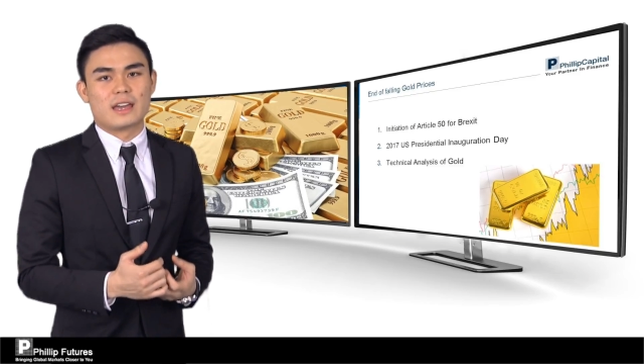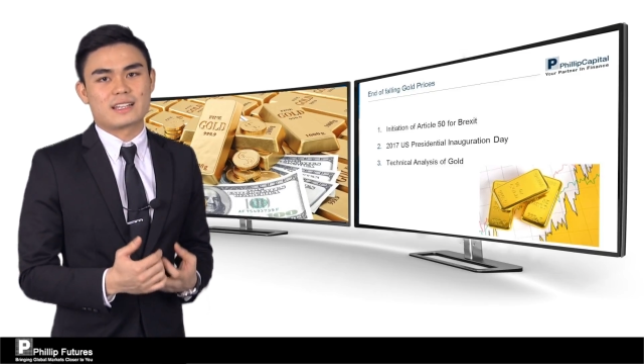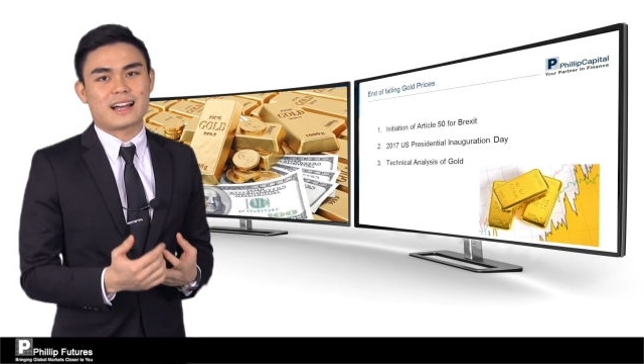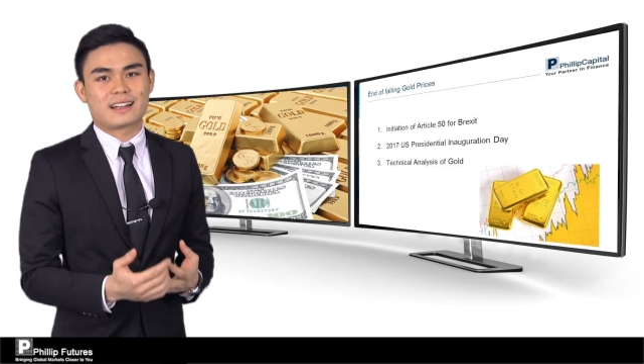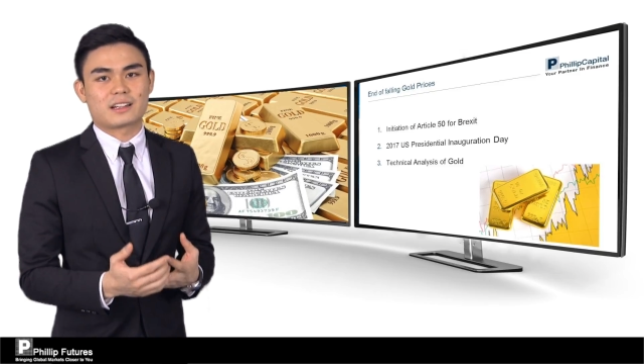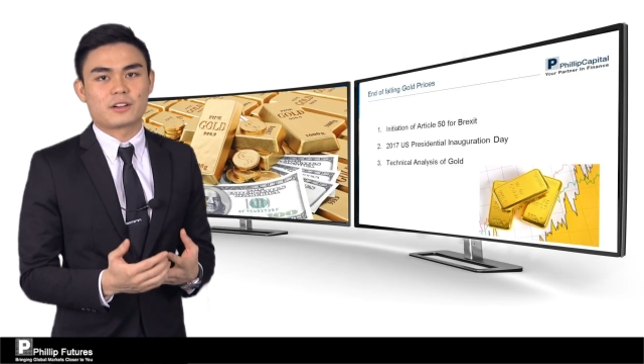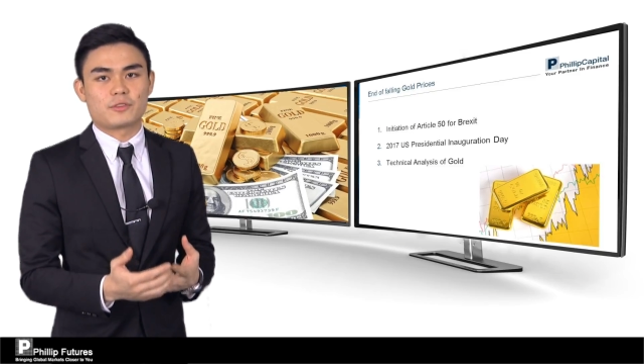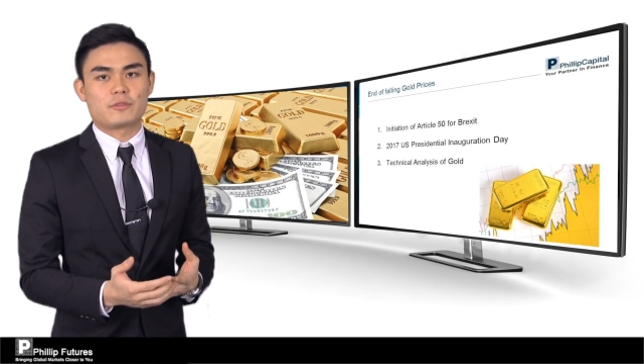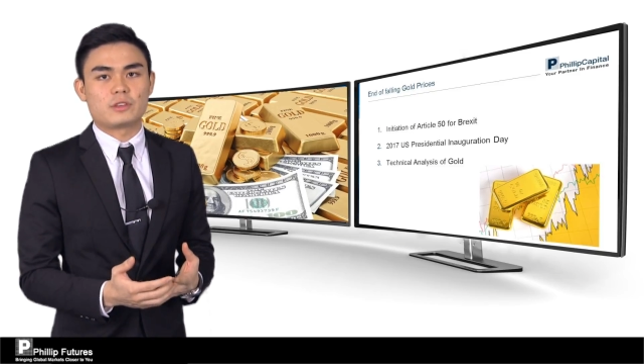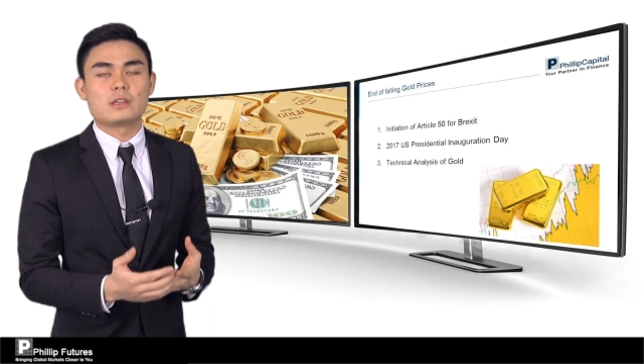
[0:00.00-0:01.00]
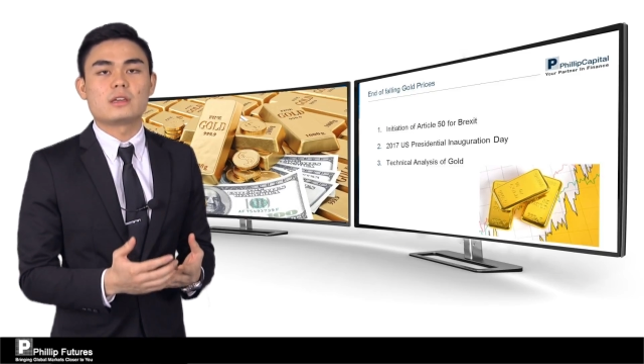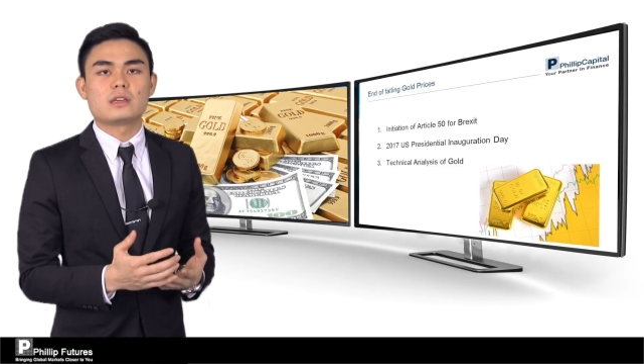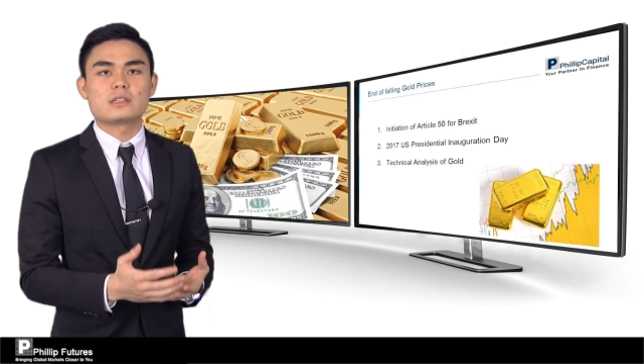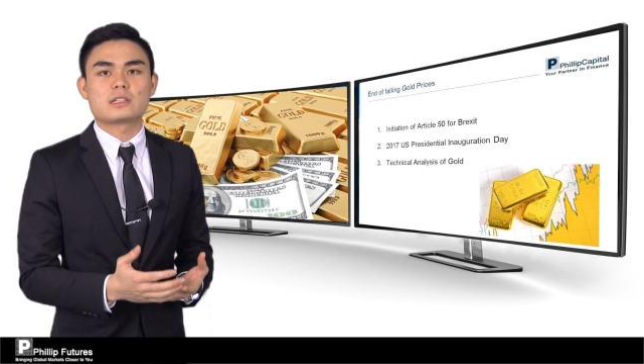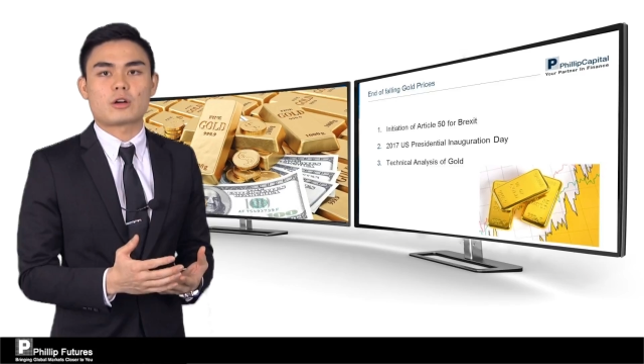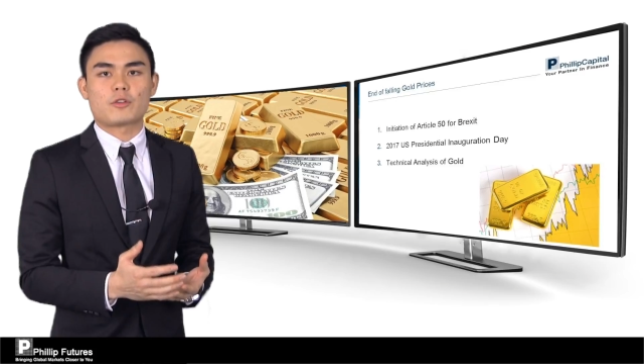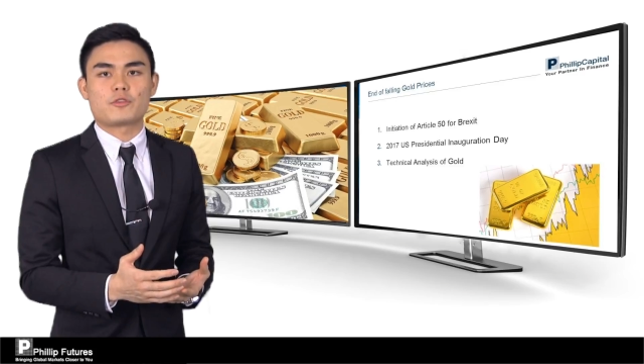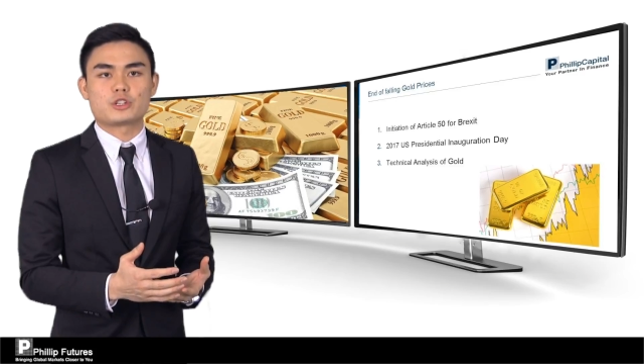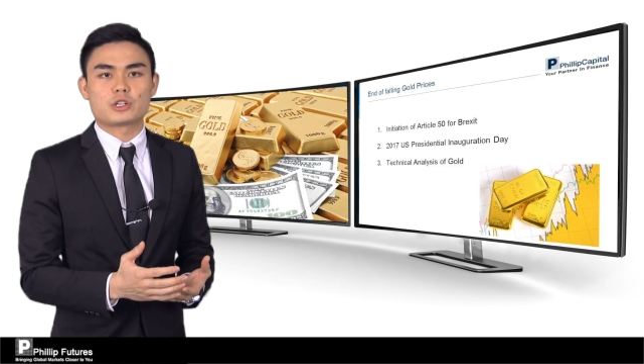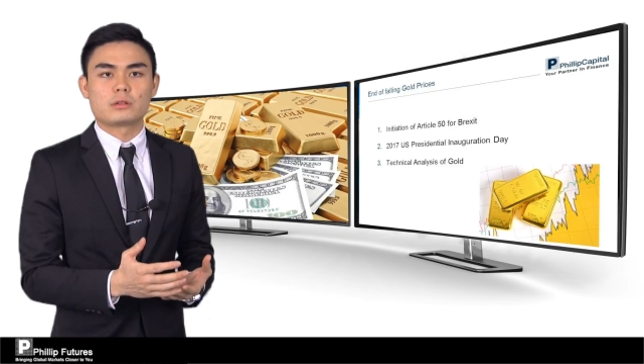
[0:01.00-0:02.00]
as Article 50 is an
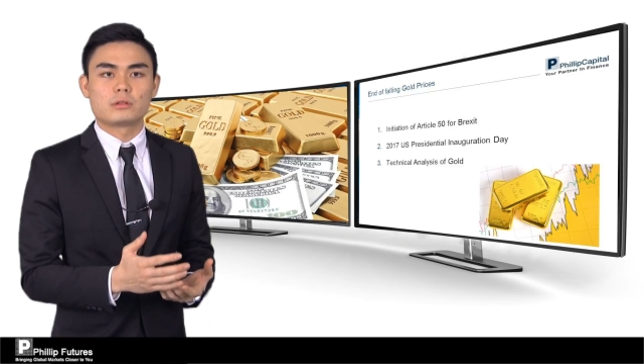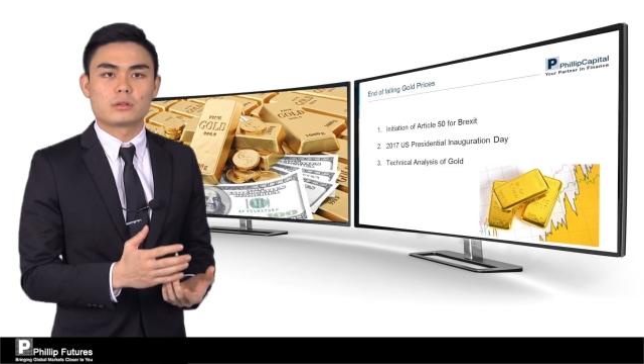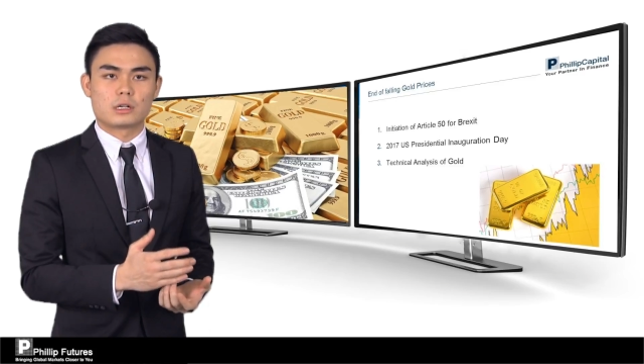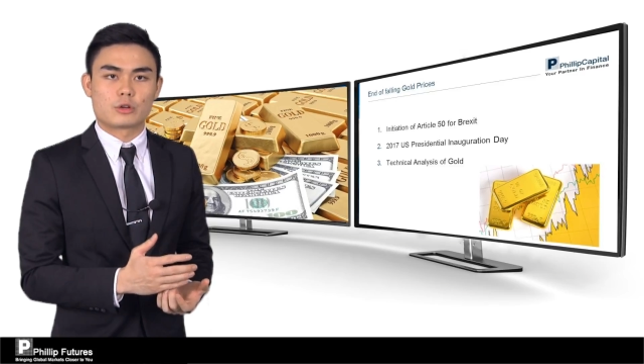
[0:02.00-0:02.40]
official